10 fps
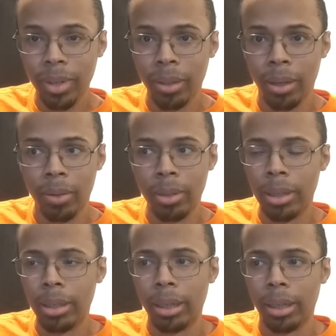You know,
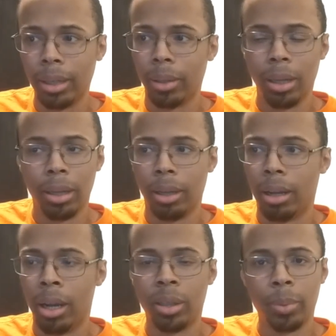
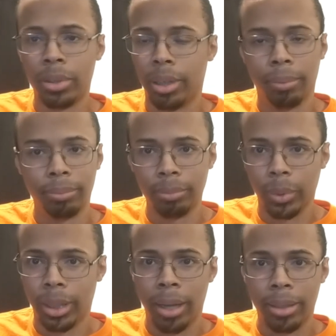hundred percent,
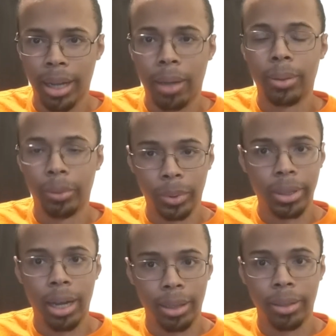without a doubt, it was
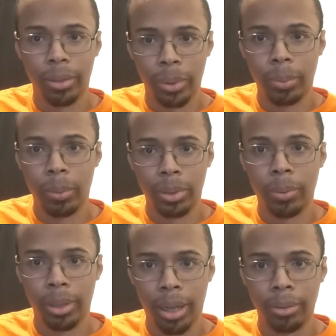God in that dream that was
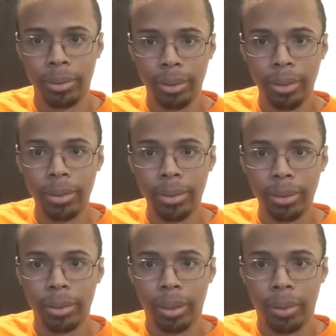doing that.
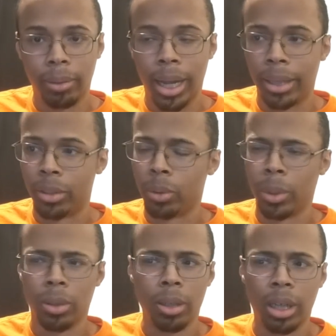You know, I hear
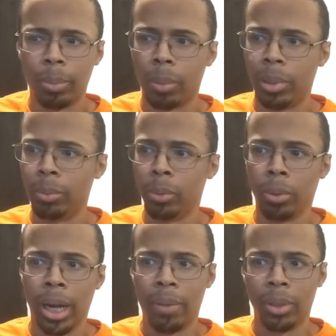stories all the time about people who
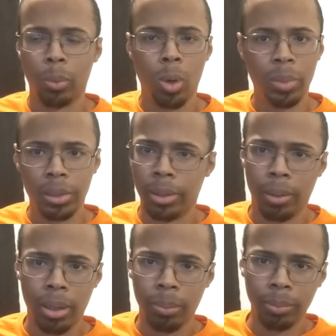were having the woman sit
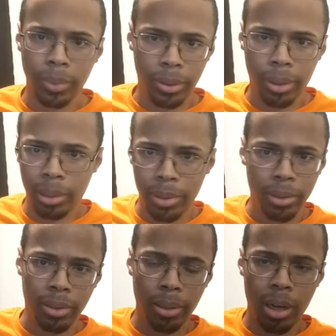on them, the
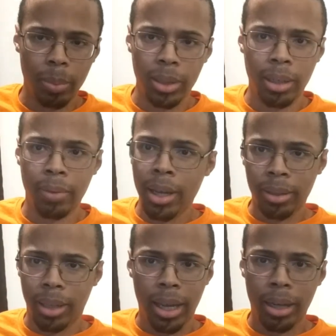to sit on them and stuff.
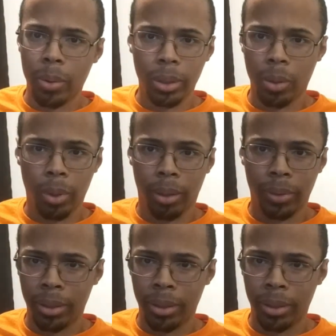They ain't going nowhere.